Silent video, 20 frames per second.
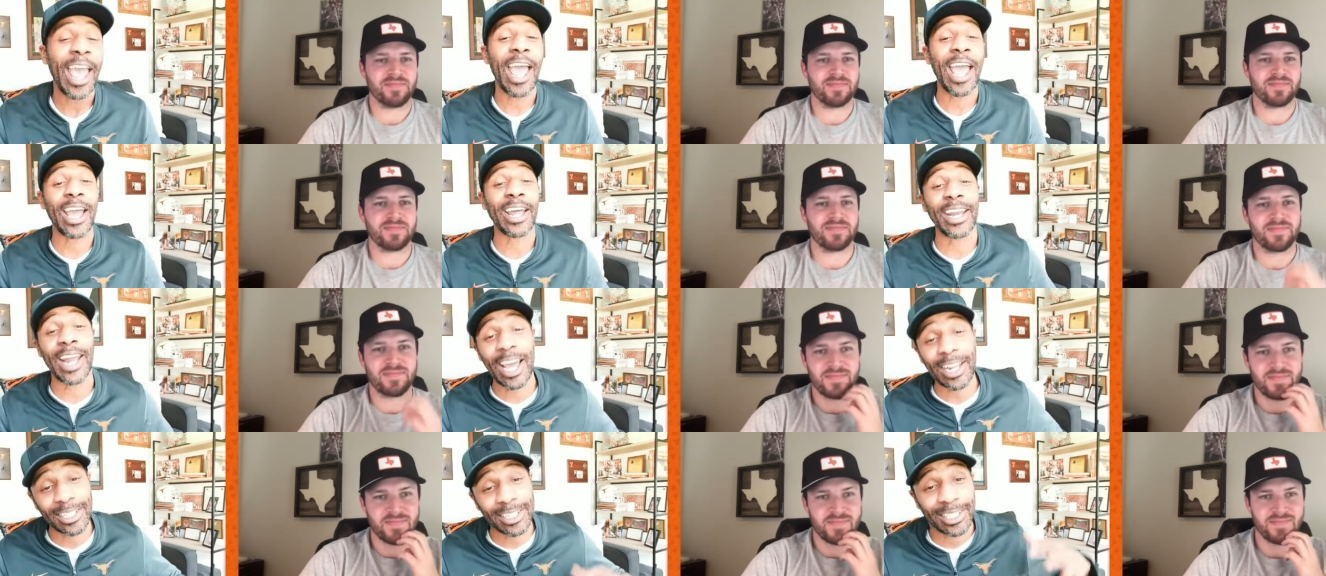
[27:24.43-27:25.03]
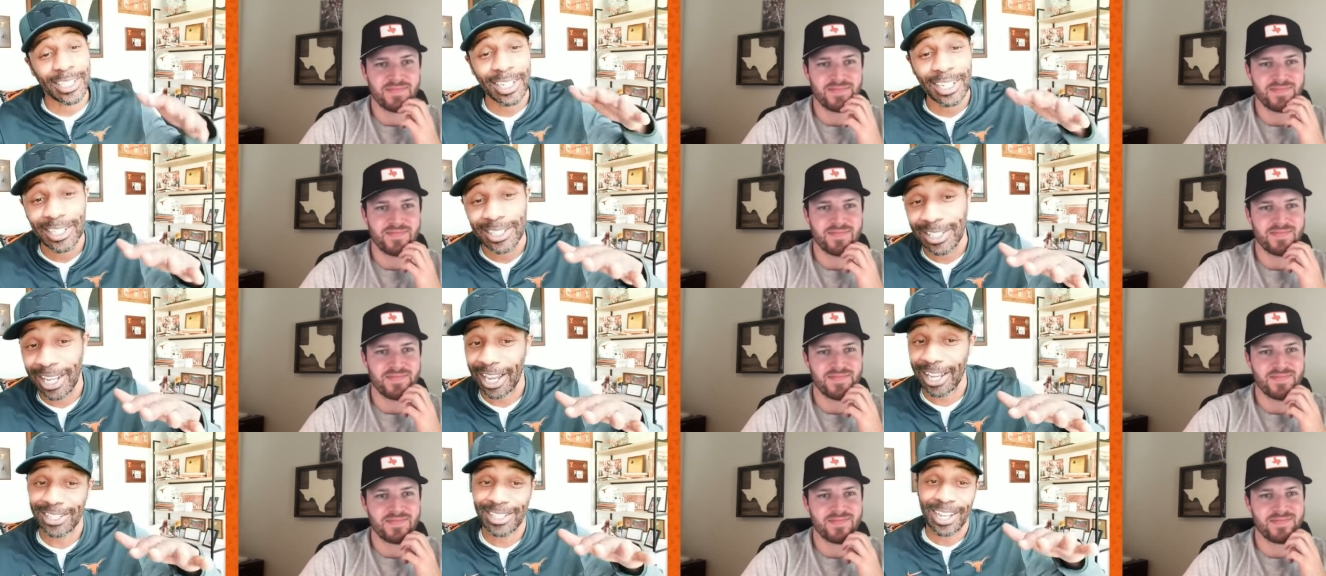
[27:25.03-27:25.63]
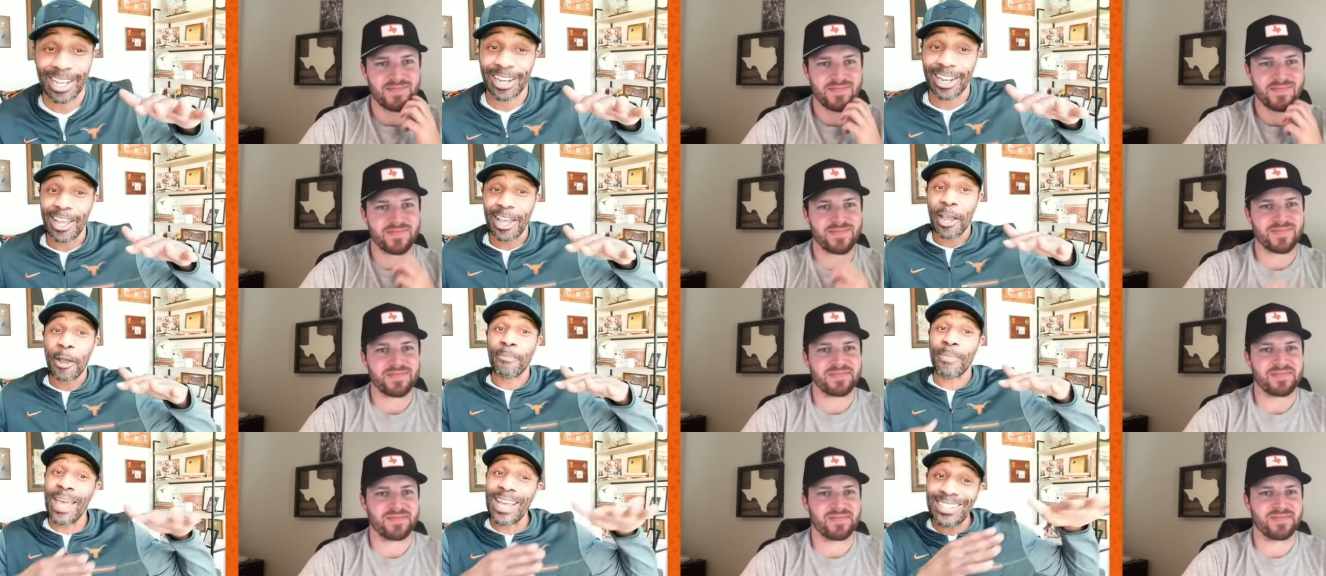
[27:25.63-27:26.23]
Speaker 1: And that's just like I said,
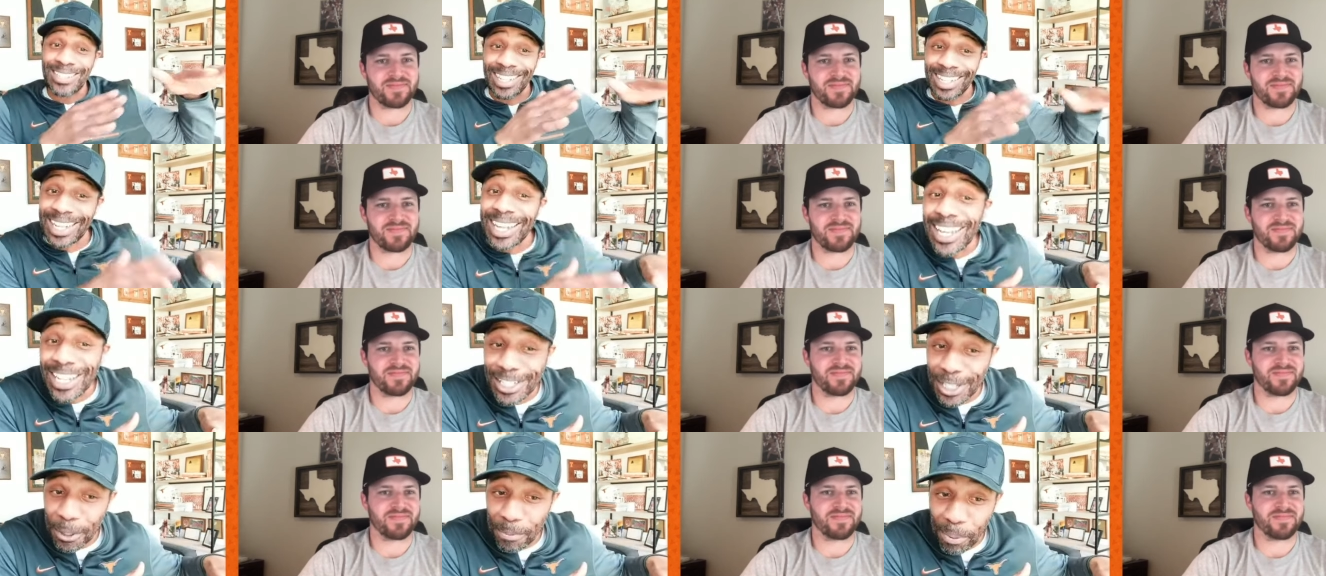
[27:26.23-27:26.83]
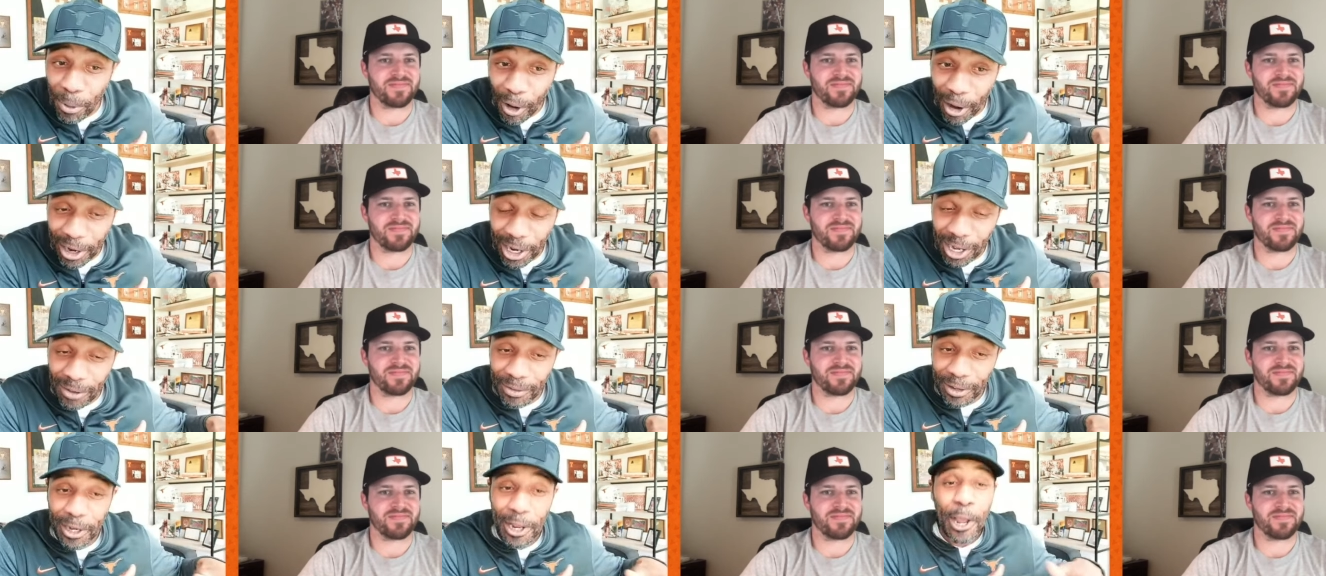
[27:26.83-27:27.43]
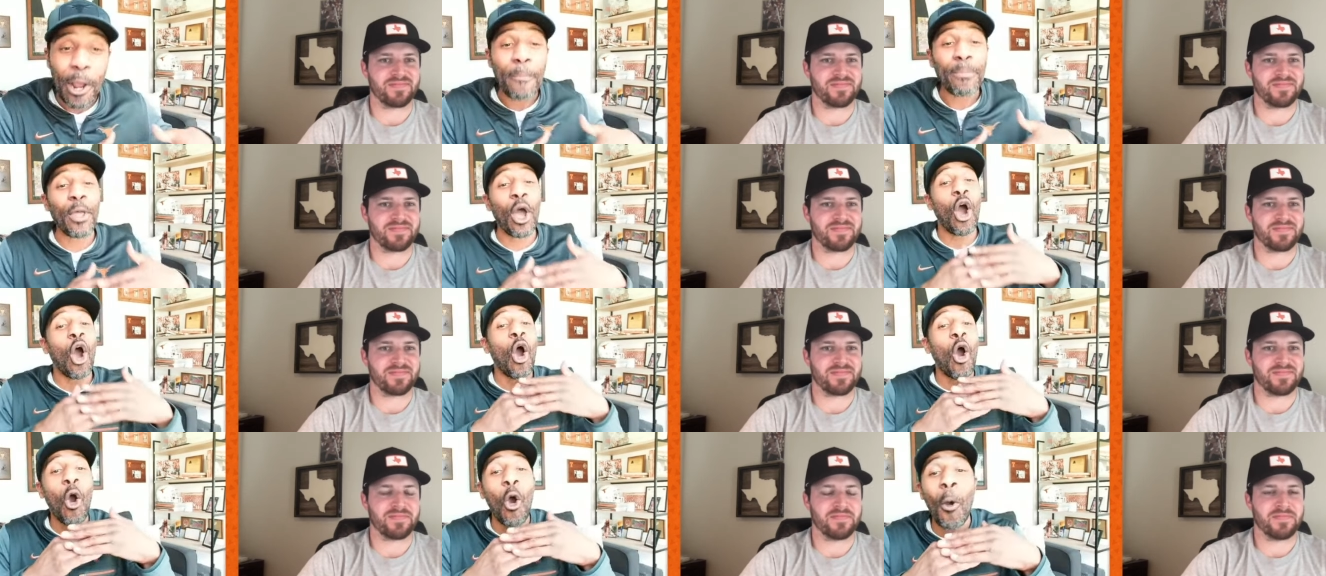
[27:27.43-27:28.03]
that's the easy part of it.
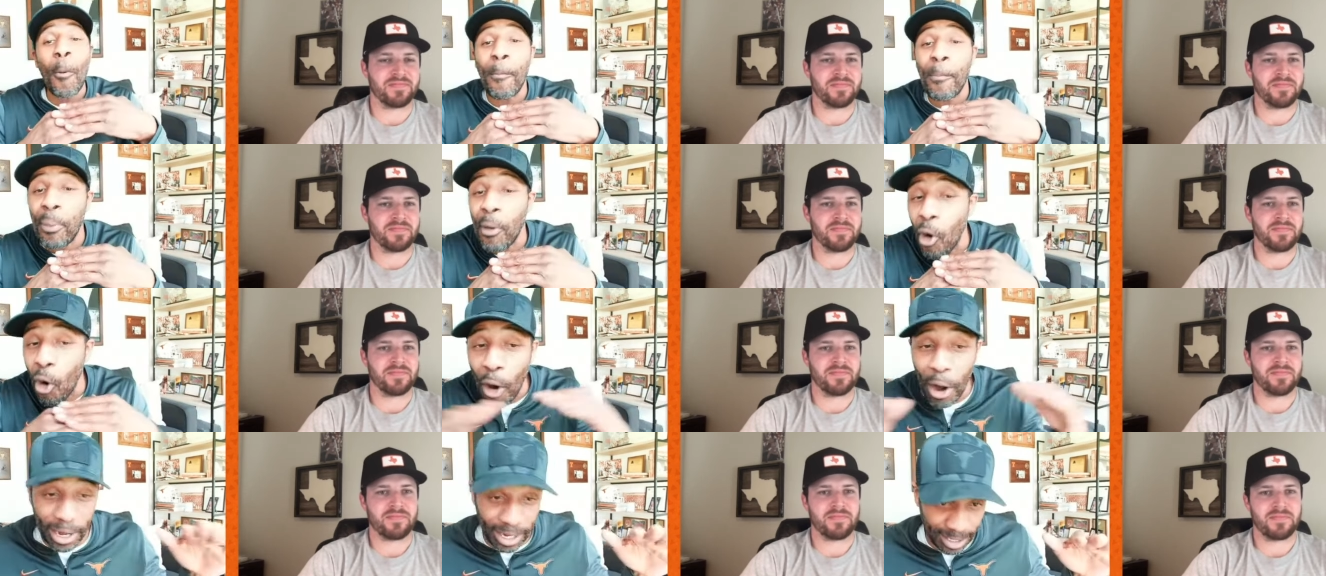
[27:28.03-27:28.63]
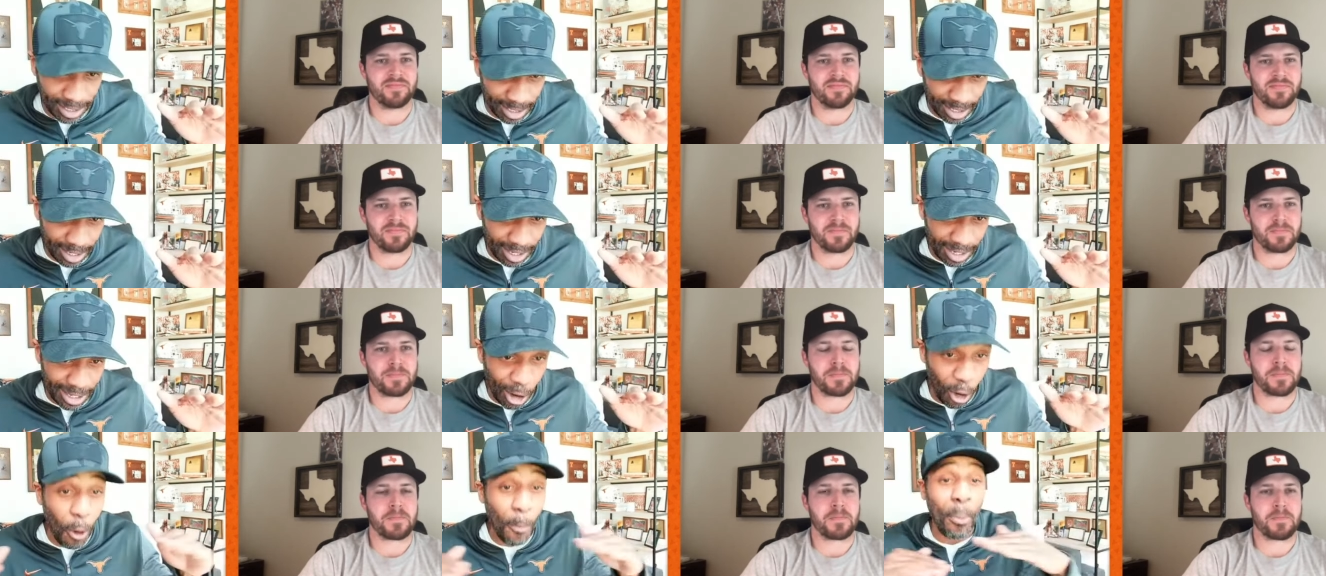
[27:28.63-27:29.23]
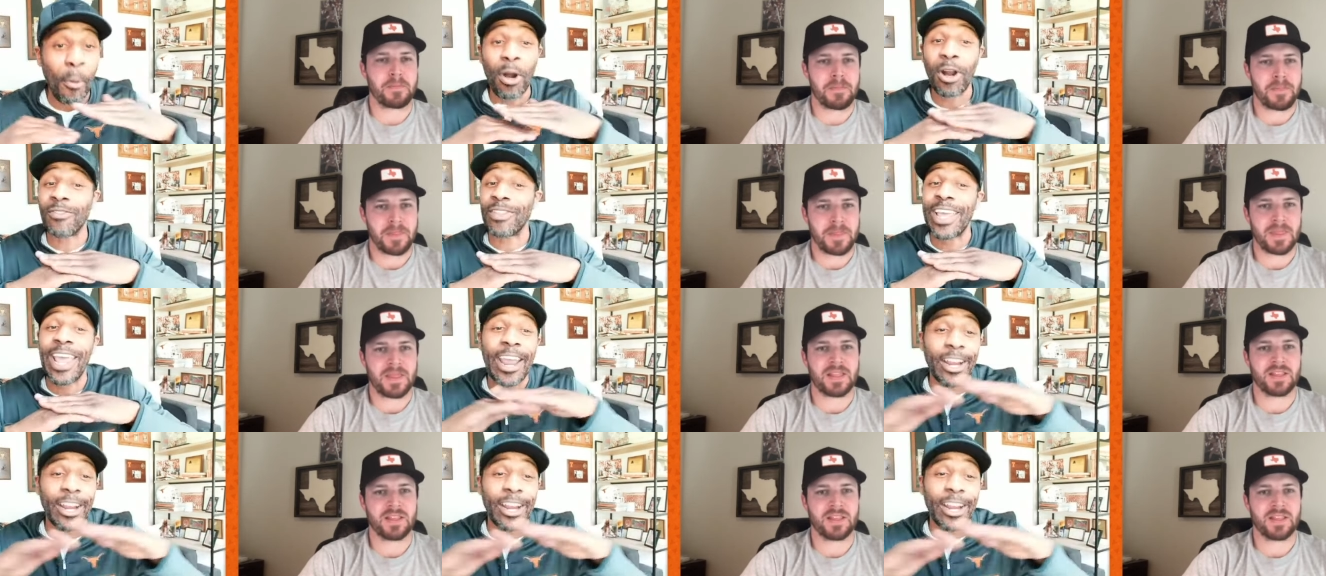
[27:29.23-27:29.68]
The whole point, the whole point of the